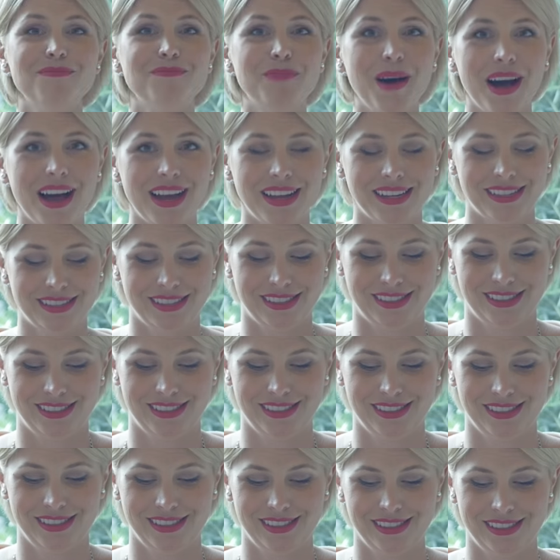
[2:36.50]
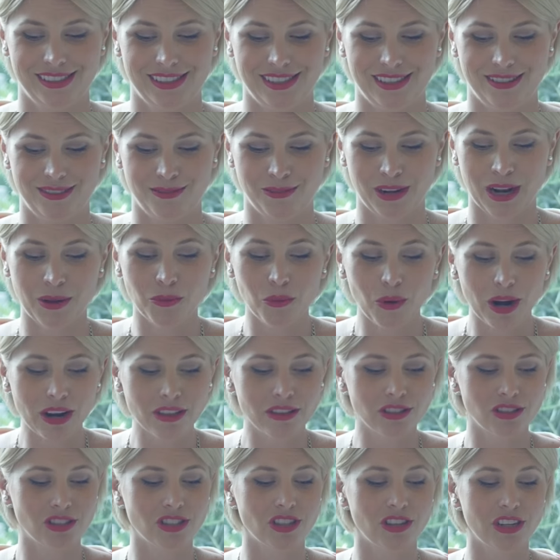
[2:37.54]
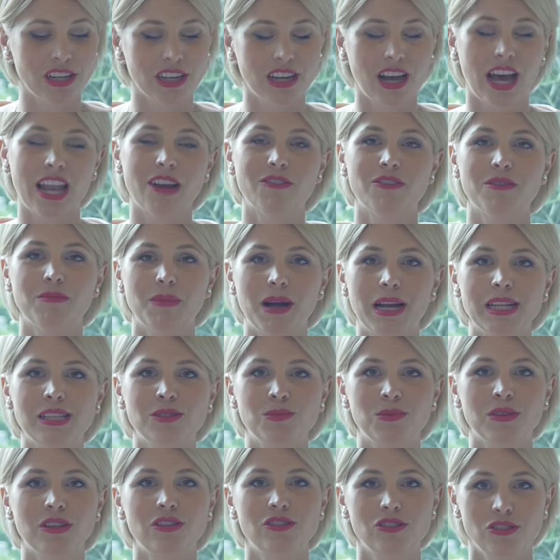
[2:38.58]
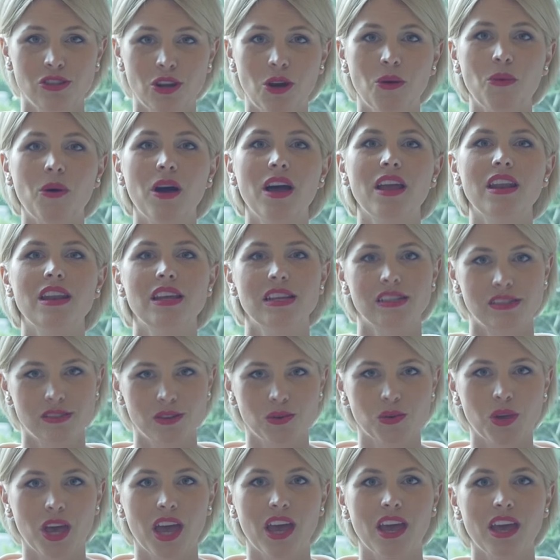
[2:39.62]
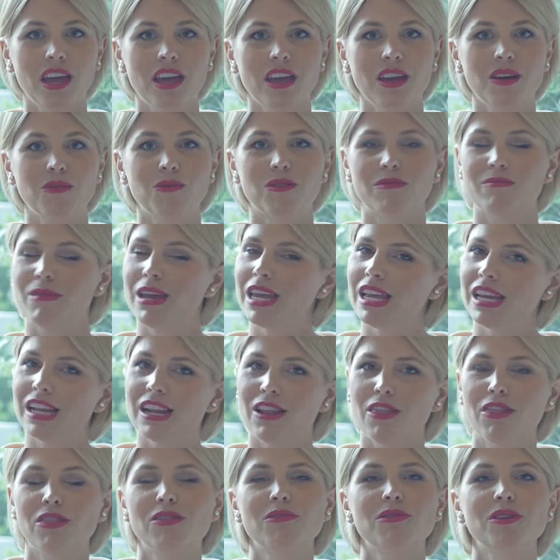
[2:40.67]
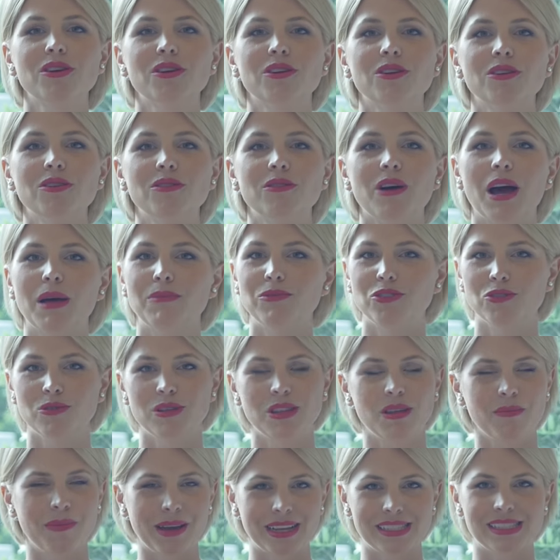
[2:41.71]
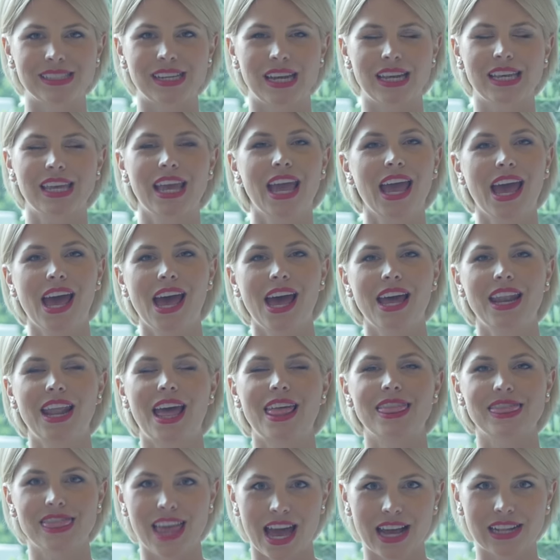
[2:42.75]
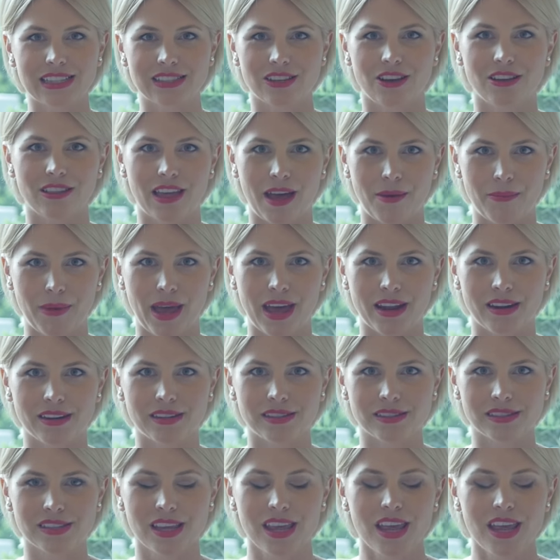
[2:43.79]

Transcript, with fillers: But when I wear the shirt, it kind of reminds me that, you know what, it's okay, we're making it through, I'm doing the best I can, and that's all that matters.